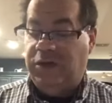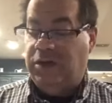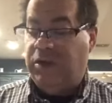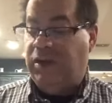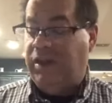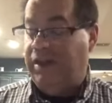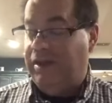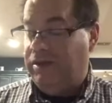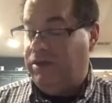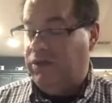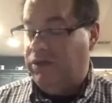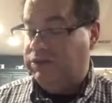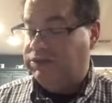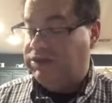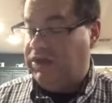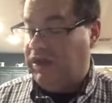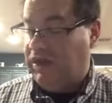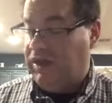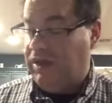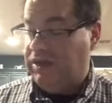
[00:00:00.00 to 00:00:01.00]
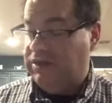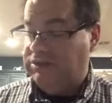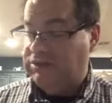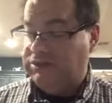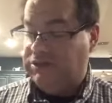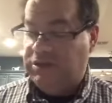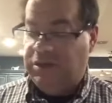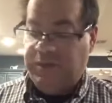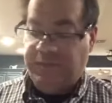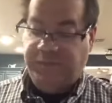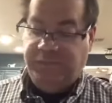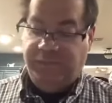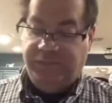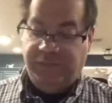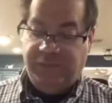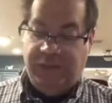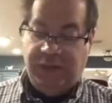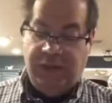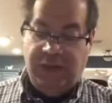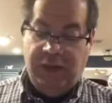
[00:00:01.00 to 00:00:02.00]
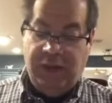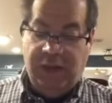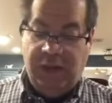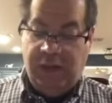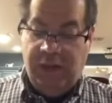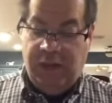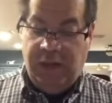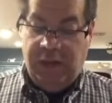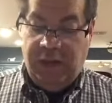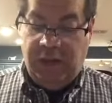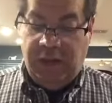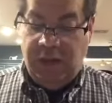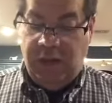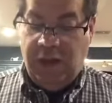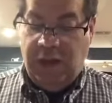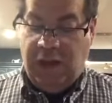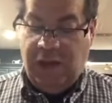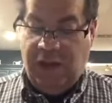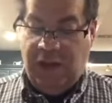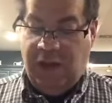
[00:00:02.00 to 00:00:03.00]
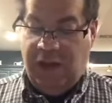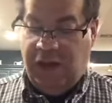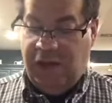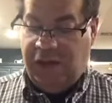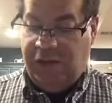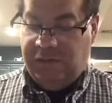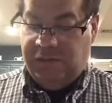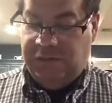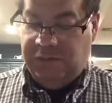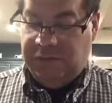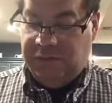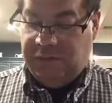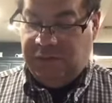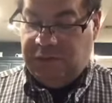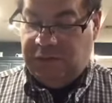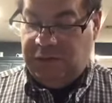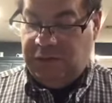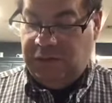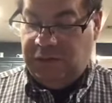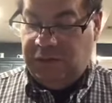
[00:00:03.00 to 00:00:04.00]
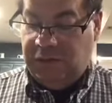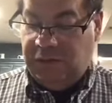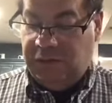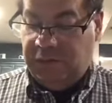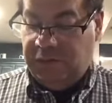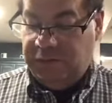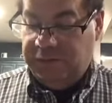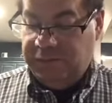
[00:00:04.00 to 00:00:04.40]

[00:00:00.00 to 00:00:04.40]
in landlords' hands. Um, uh,